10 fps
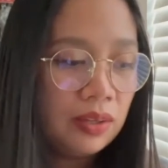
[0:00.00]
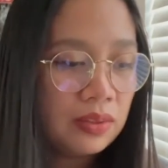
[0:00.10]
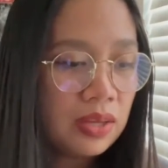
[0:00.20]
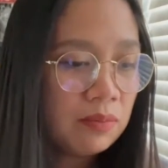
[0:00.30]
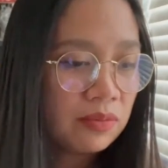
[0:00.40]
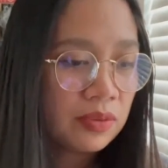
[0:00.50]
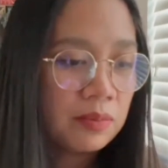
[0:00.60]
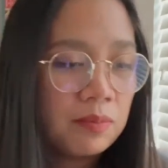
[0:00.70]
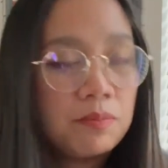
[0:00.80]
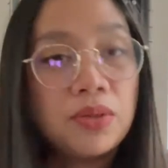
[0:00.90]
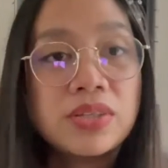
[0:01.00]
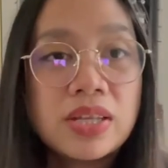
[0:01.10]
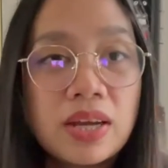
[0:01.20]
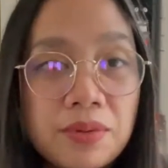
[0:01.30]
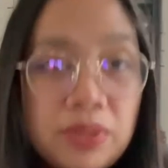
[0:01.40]
themed from books
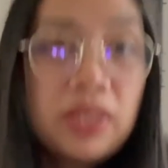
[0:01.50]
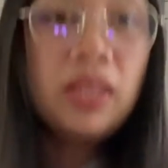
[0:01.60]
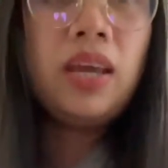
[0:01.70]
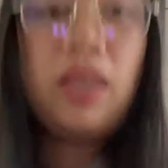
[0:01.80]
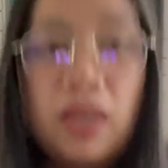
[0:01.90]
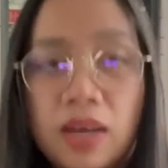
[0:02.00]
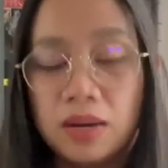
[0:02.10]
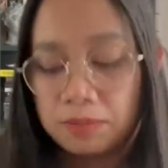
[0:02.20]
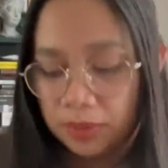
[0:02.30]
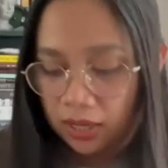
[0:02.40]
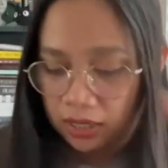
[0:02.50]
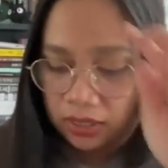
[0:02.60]
that I really like. But